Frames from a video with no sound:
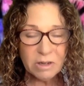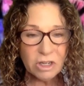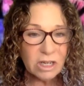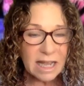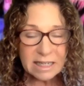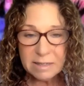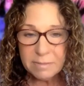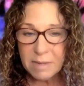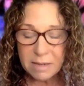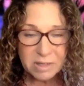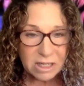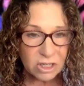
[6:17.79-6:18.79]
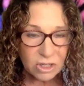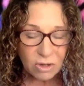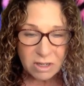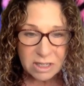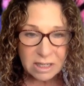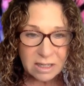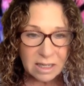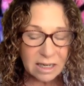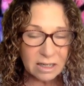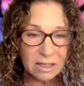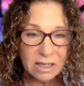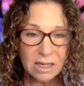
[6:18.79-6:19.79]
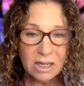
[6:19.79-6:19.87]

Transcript: You can add some Epsom salts in there.